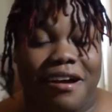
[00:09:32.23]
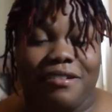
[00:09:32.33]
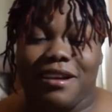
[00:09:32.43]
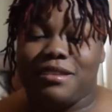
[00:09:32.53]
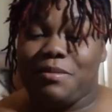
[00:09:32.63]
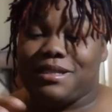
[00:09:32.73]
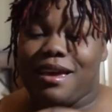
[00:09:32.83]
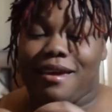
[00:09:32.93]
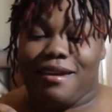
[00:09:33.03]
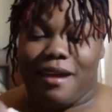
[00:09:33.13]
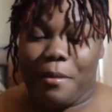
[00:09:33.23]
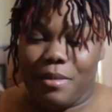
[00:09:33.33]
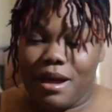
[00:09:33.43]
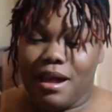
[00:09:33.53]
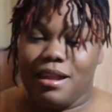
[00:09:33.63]
That's what I say, yeah
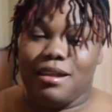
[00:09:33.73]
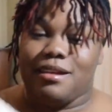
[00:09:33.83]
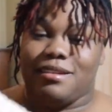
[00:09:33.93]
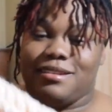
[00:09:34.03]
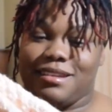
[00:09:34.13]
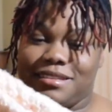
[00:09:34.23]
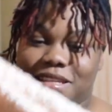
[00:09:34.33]
man, this